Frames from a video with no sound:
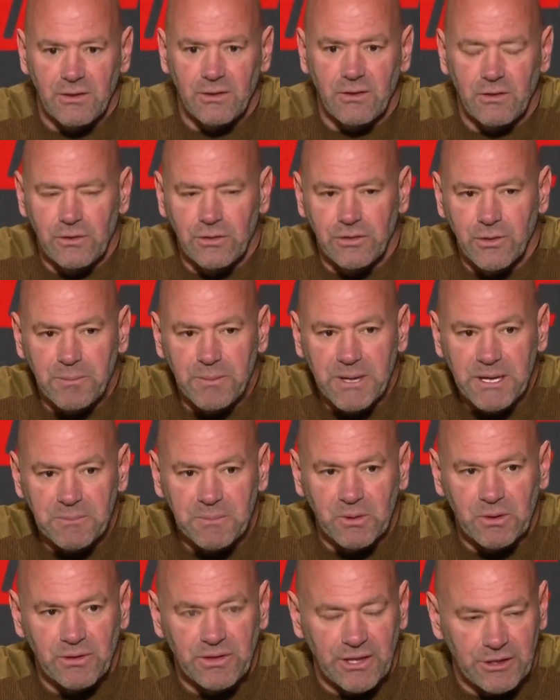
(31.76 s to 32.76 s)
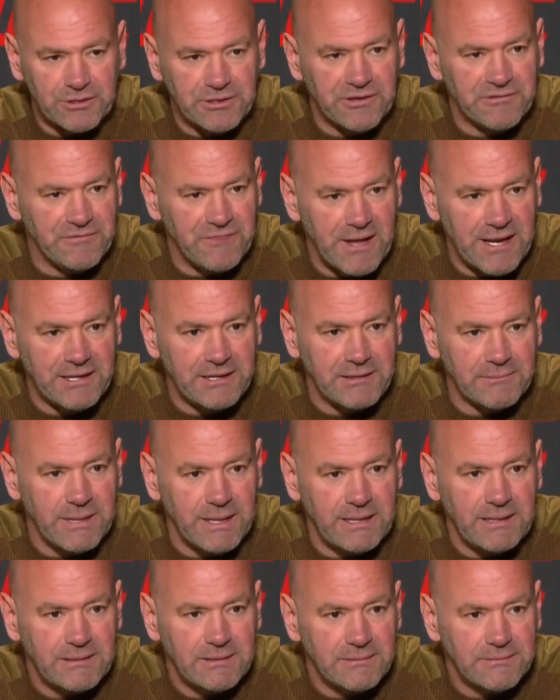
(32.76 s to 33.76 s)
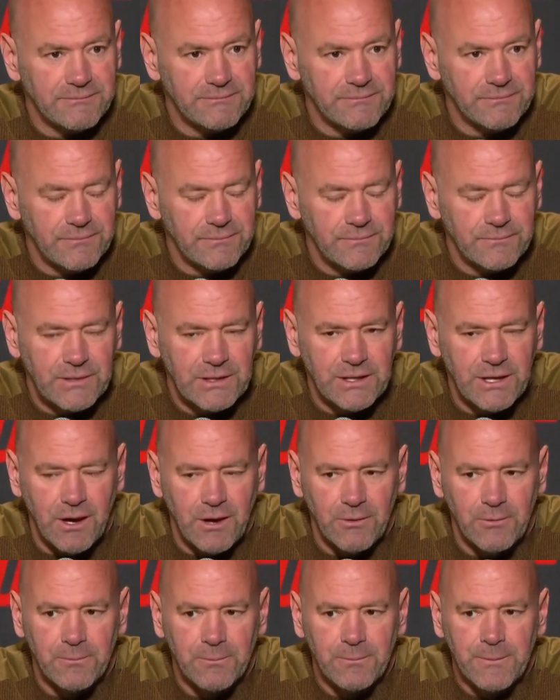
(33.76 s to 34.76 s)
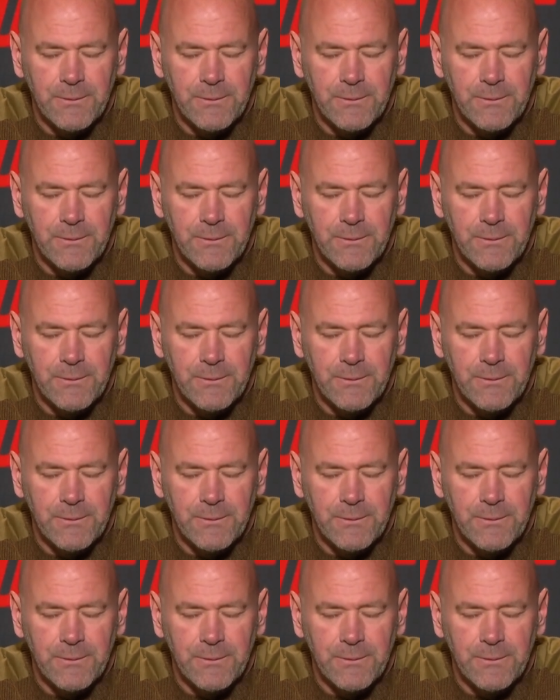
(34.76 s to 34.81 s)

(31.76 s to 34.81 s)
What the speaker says: the people that are defending me, you know?